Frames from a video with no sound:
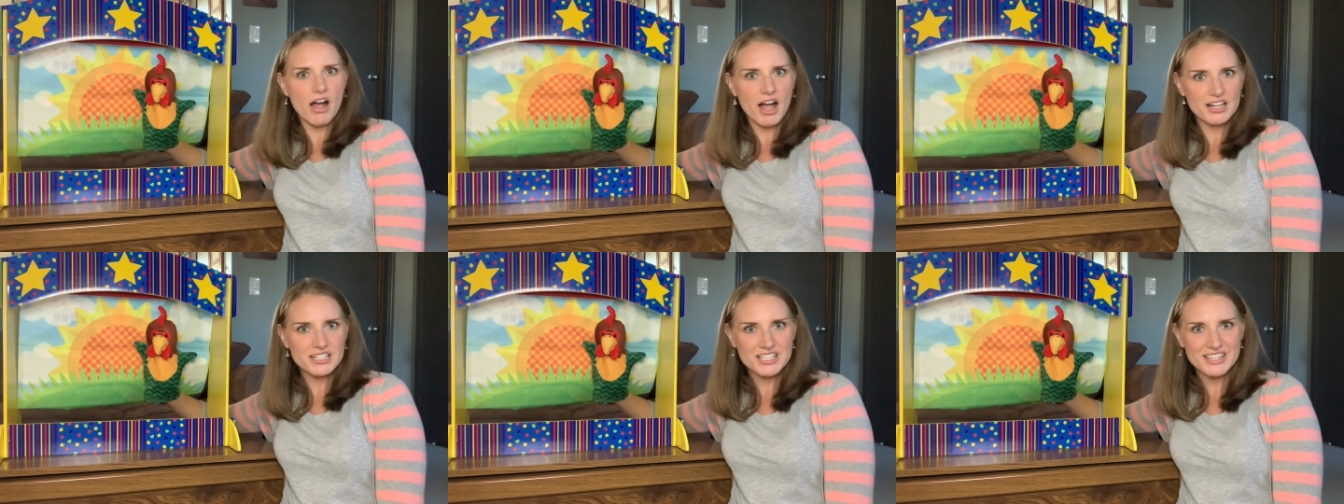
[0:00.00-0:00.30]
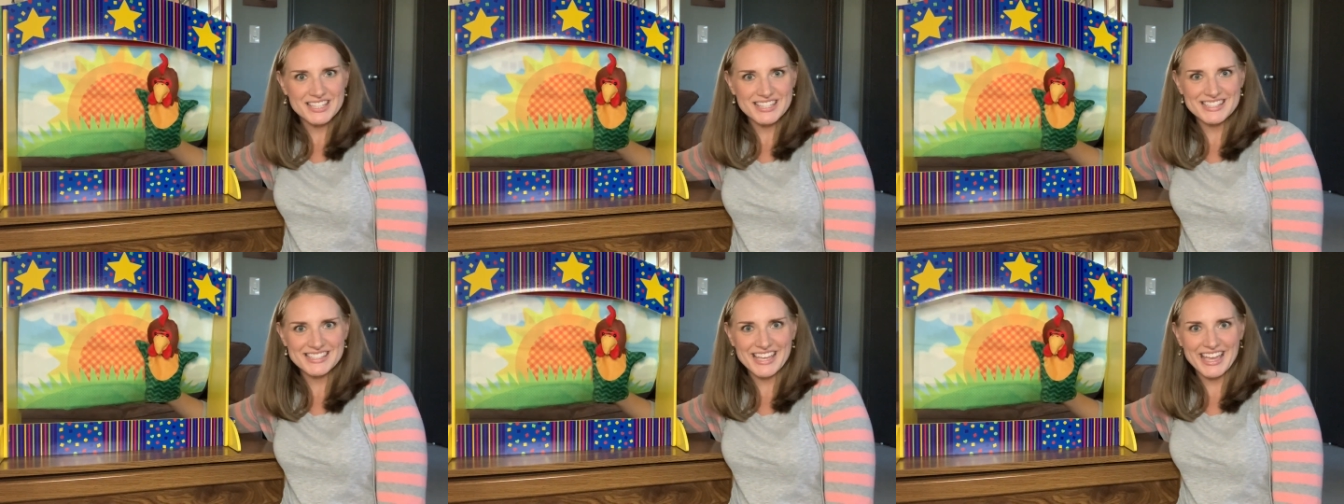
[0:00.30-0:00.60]
onto
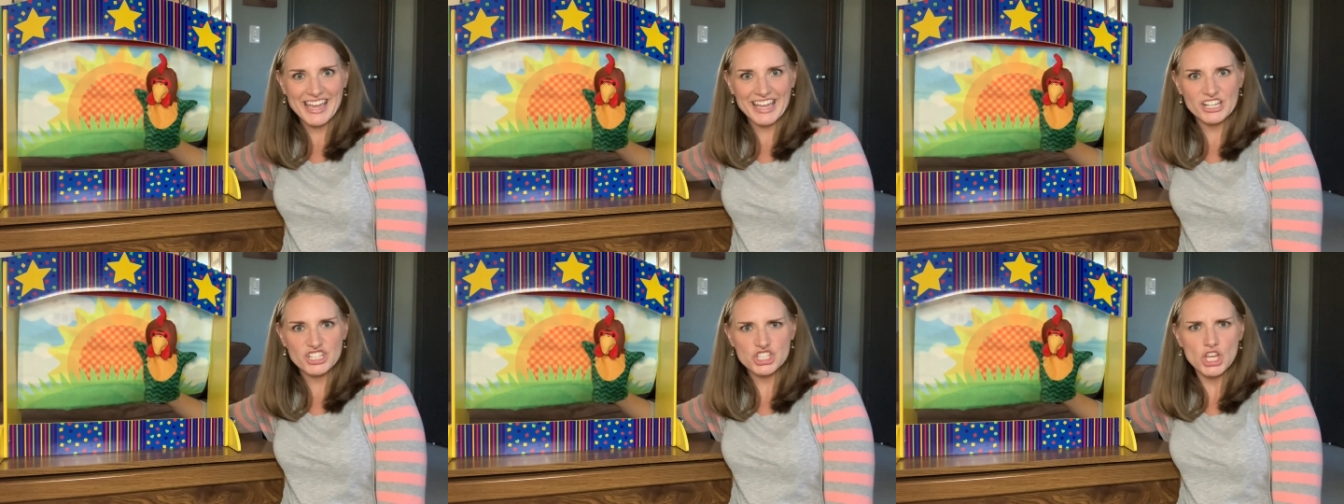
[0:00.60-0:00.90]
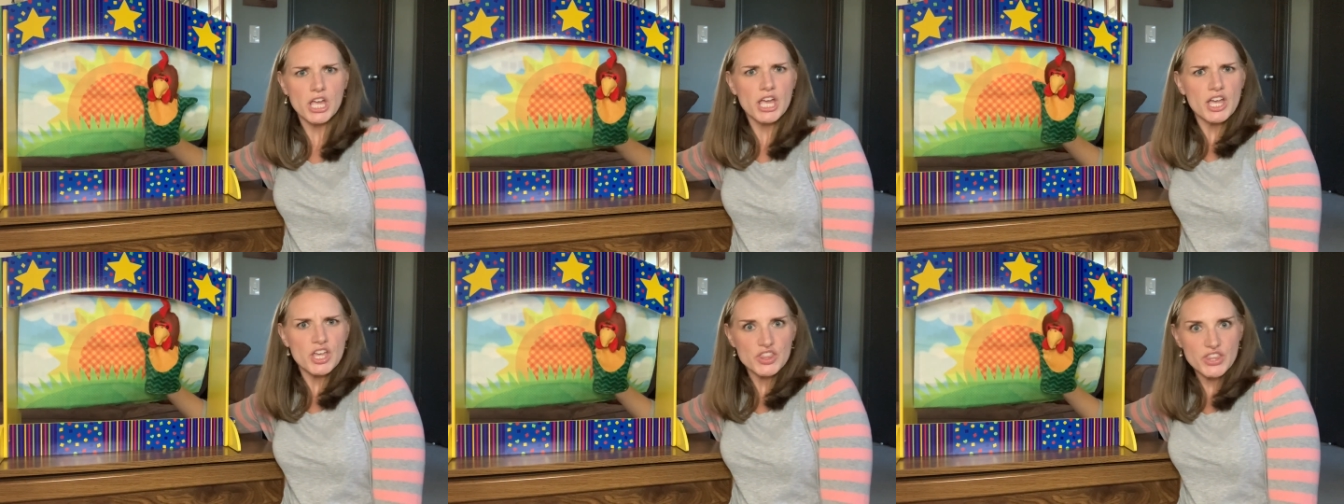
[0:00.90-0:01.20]
the stage.
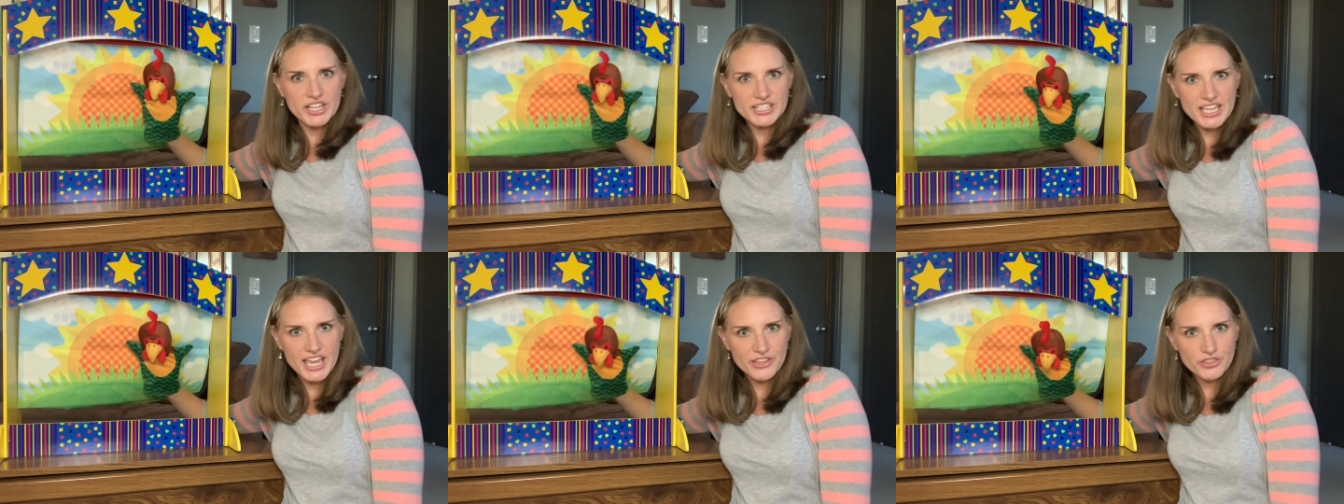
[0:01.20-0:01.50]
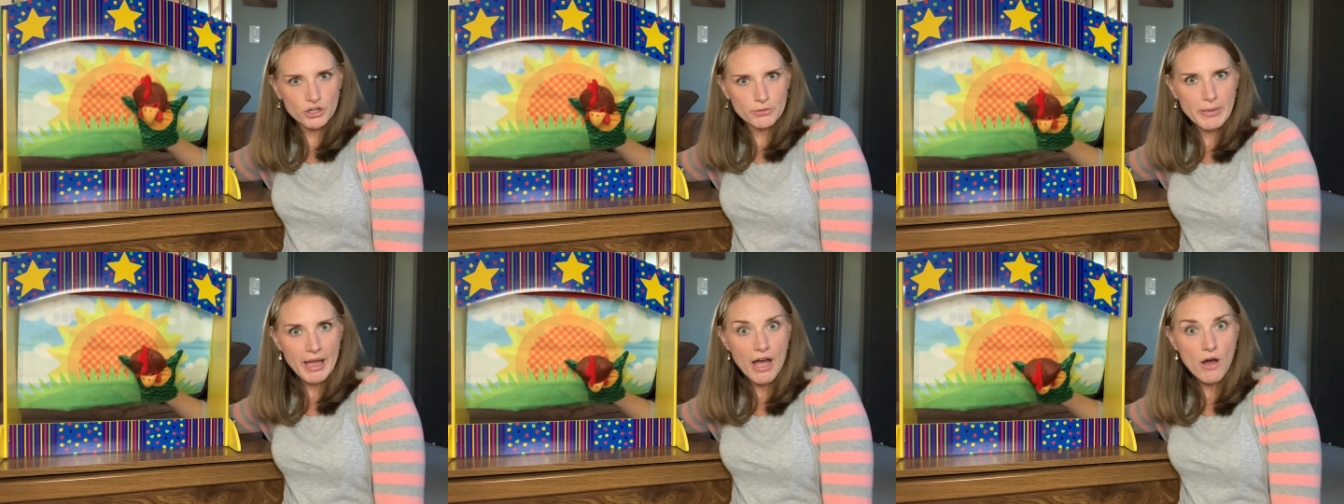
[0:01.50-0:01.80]
They take
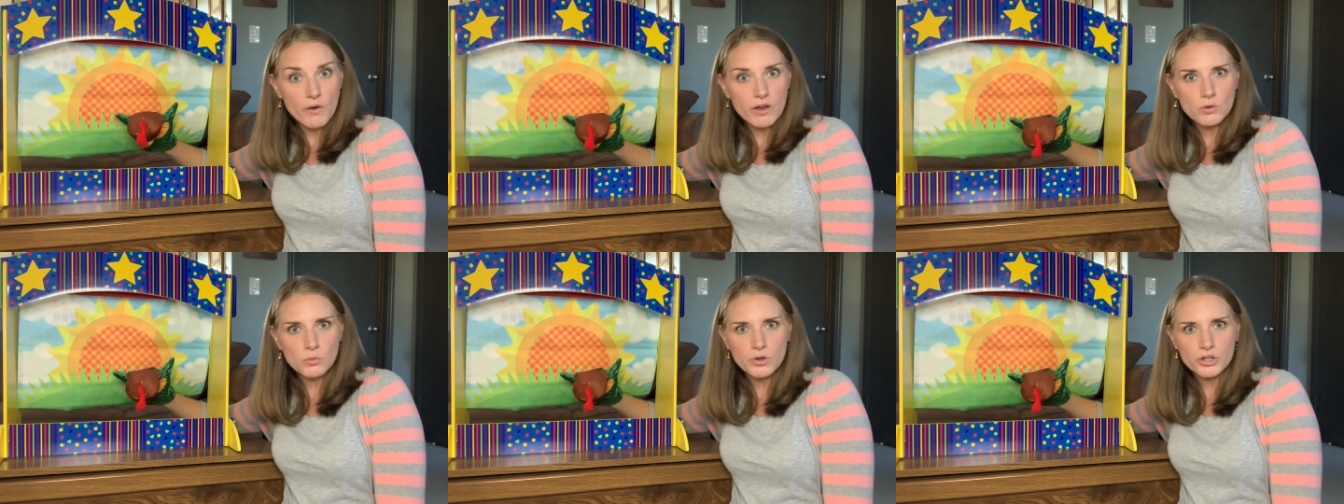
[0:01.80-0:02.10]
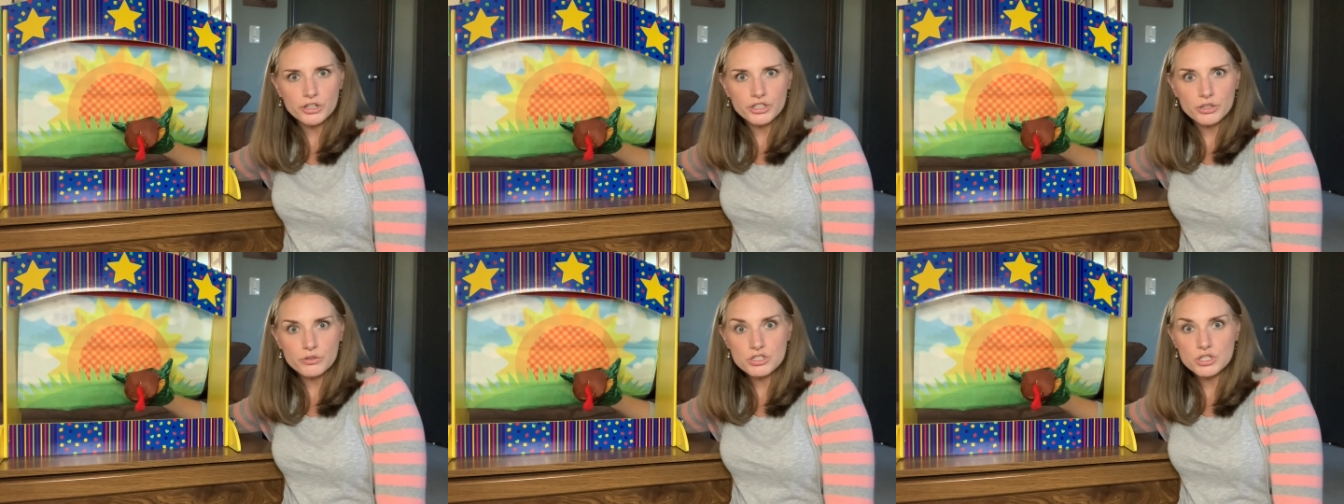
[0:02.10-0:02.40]
their bow, and what are
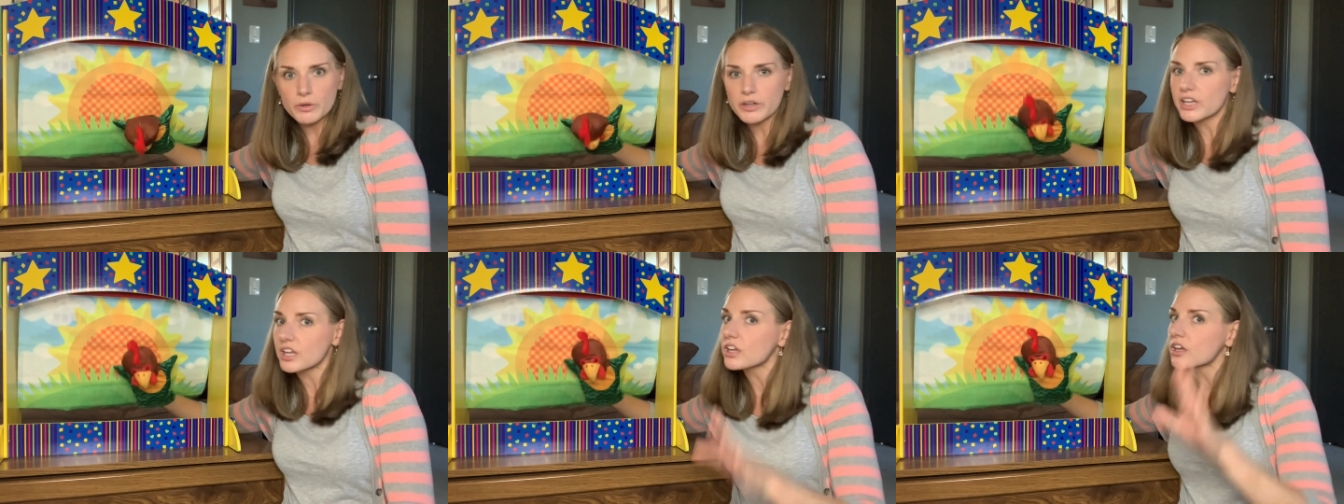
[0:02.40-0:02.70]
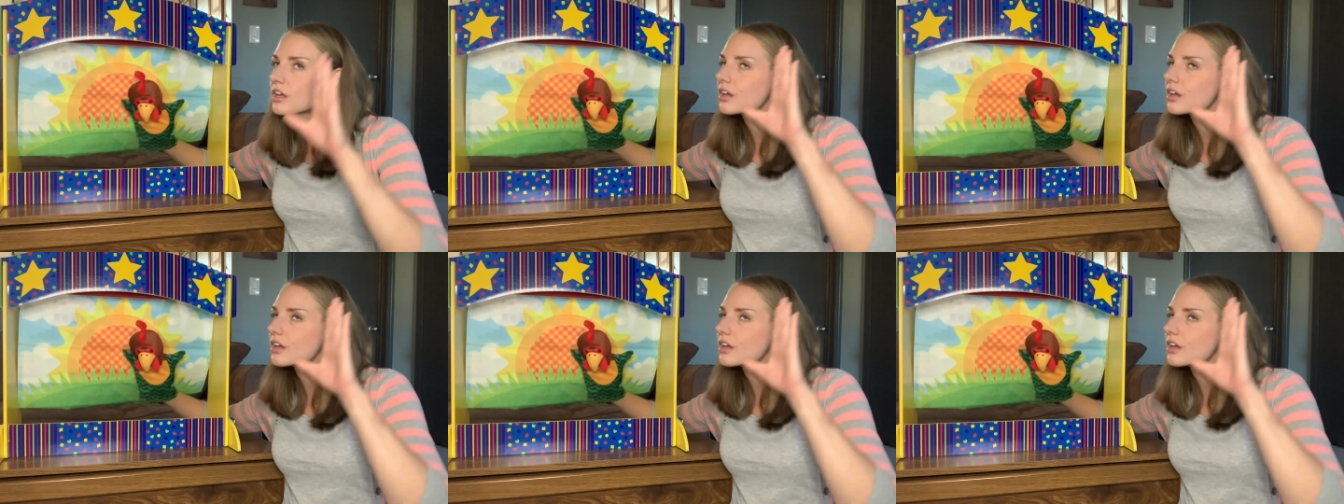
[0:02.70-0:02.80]
you doing?